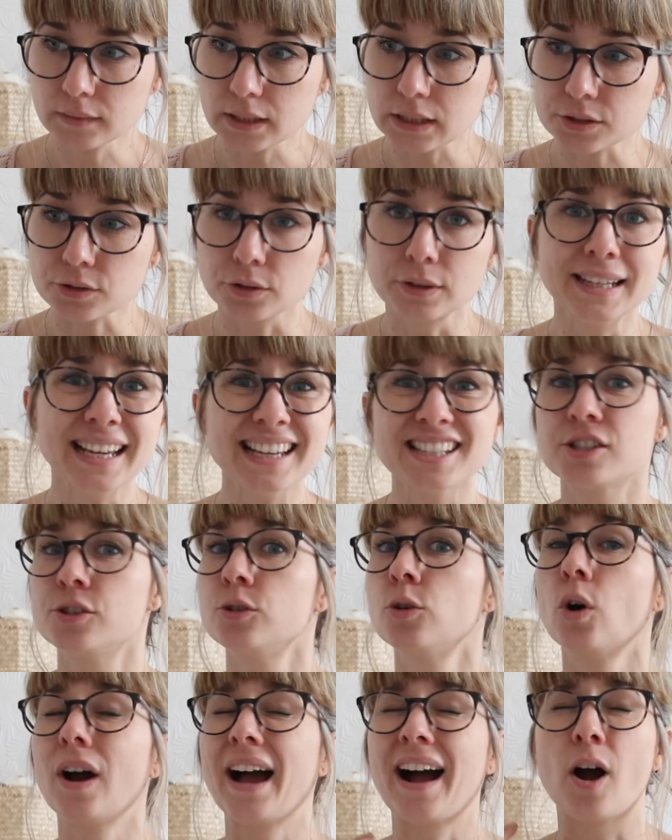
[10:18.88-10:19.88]
So yes,
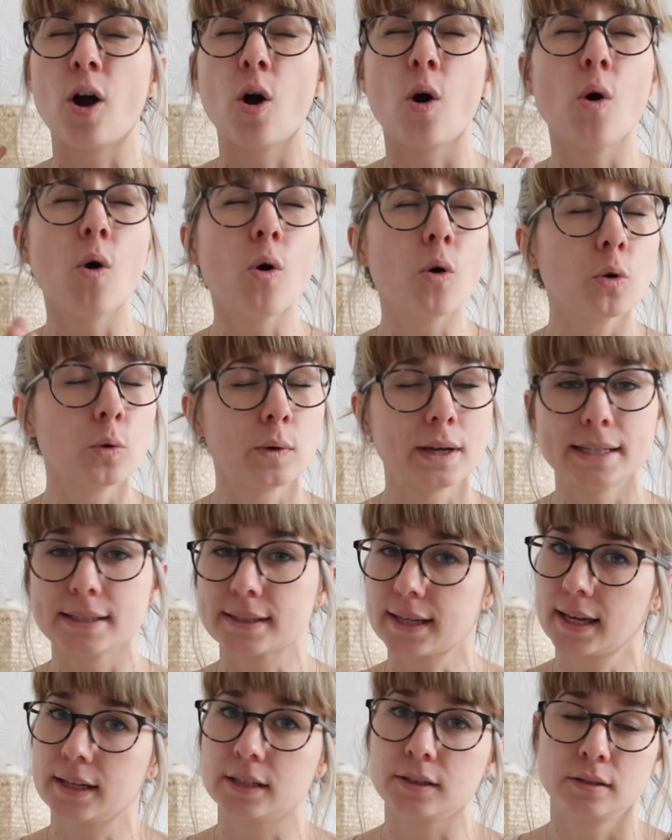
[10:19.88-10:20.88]
you always
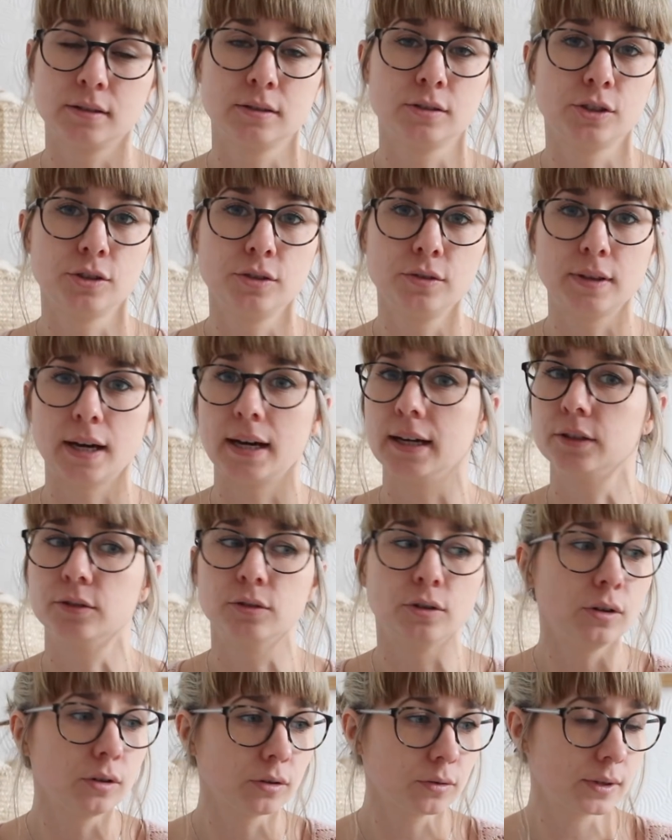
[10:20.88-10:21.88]
can do that. You
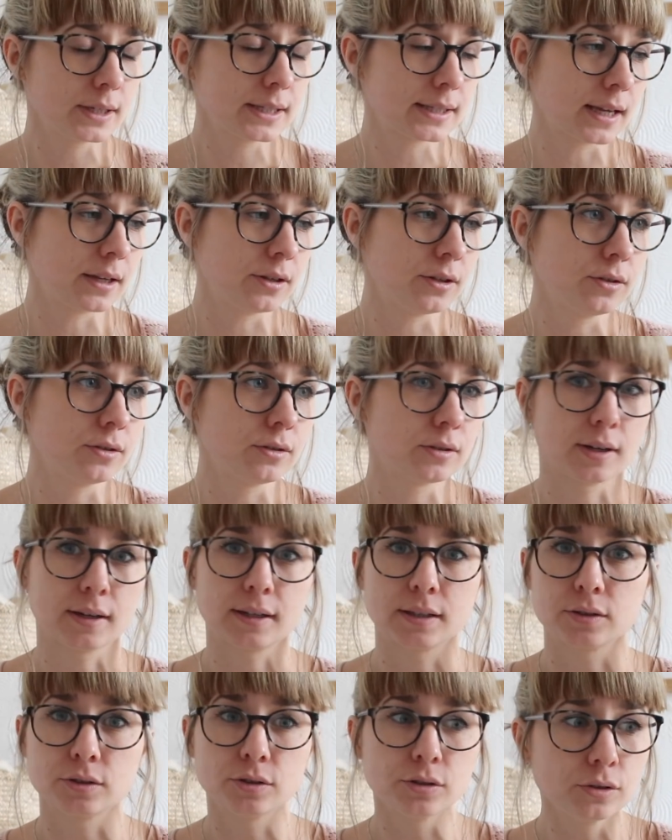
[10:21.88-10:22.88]
always can use
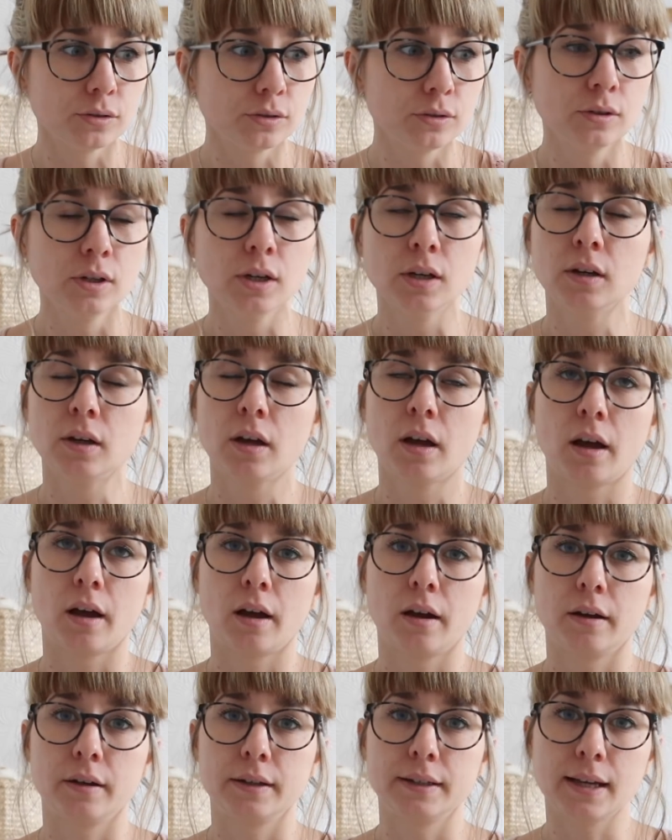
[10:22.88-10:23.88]
like two
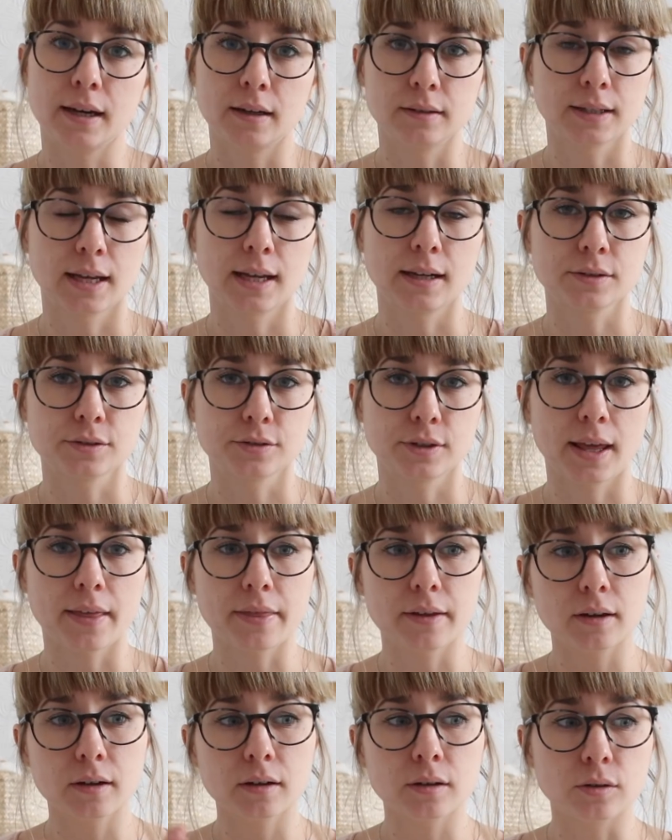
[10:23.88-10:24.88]
yarn held
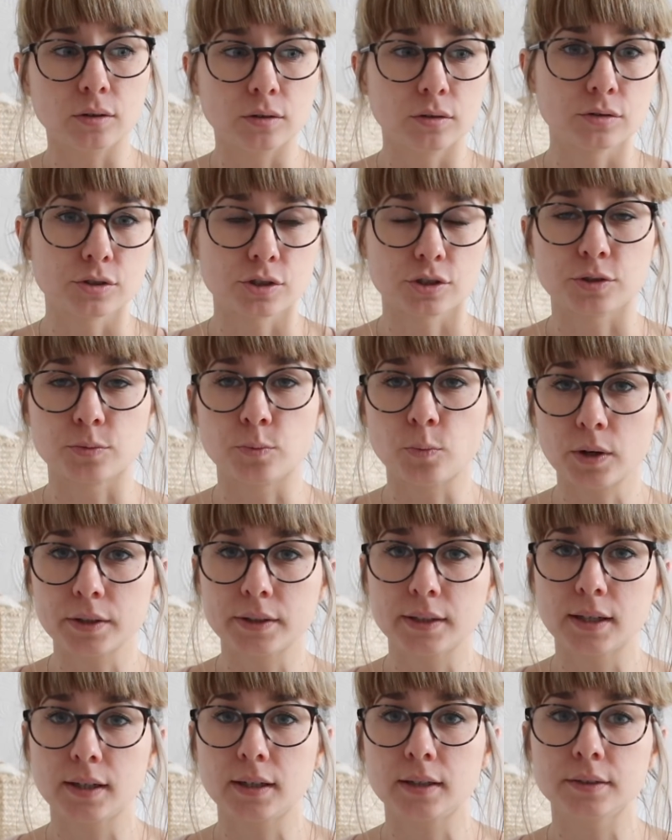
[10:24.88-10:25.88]
together, or just one
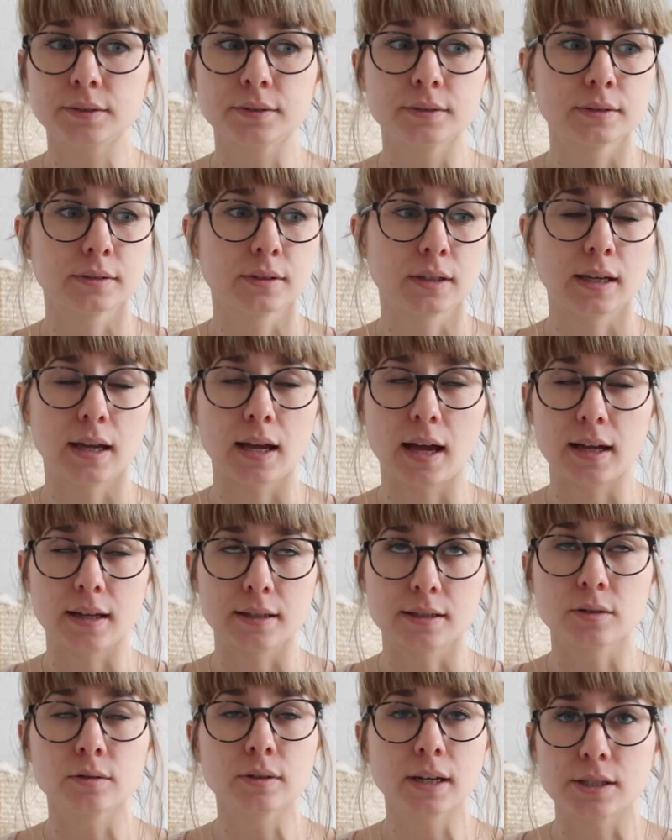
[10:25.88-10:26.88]
yarn,
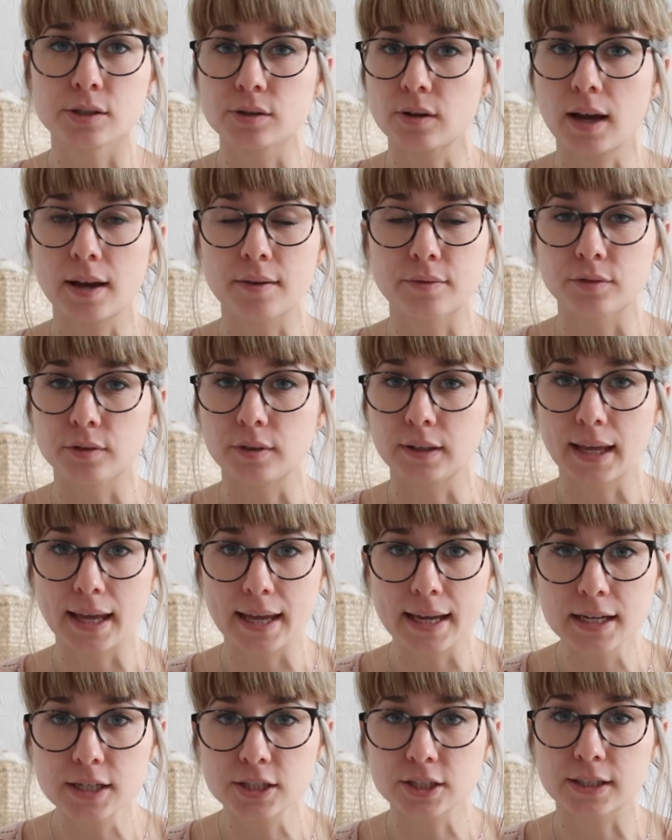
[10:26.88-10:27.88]
as long as you have the
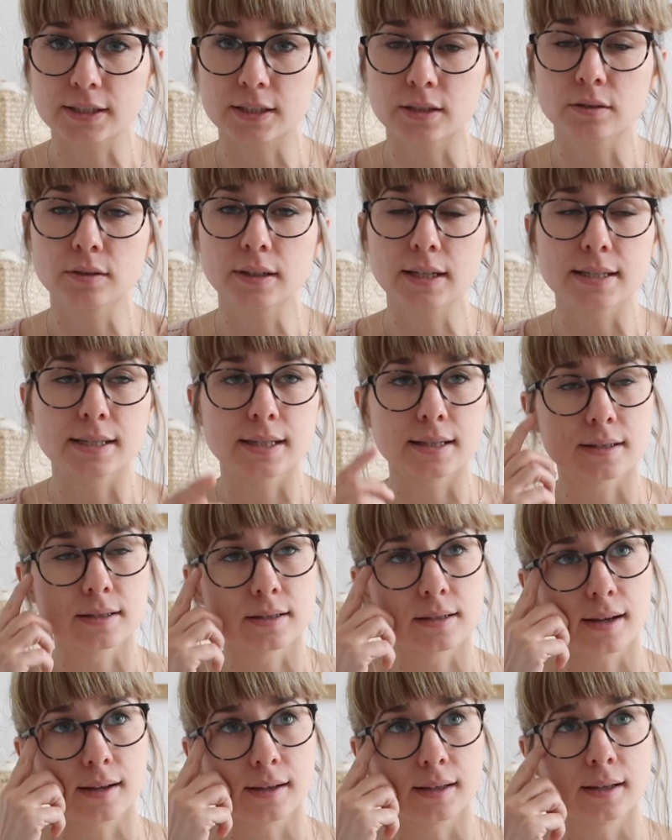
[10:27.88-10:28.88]
gauge, as long as
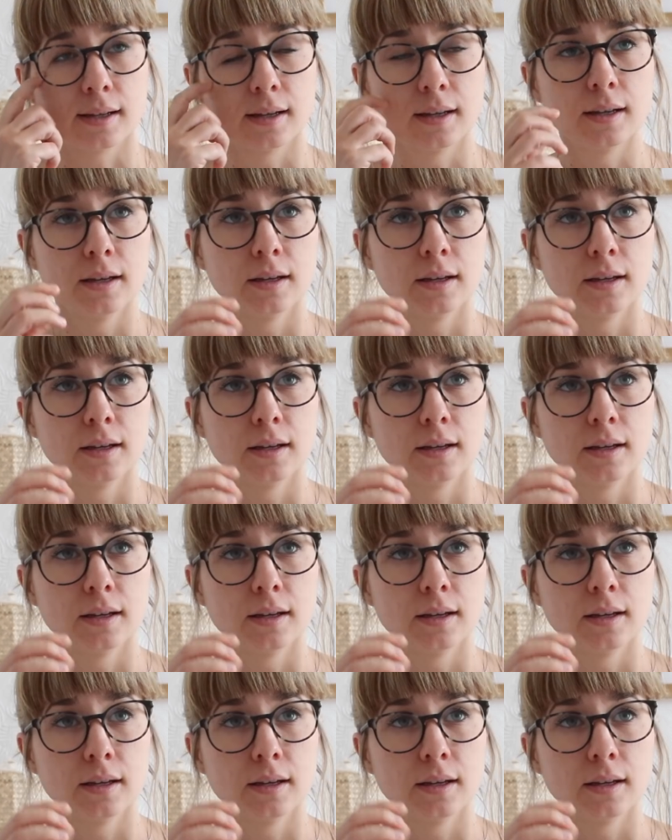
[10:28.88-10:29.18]
it's like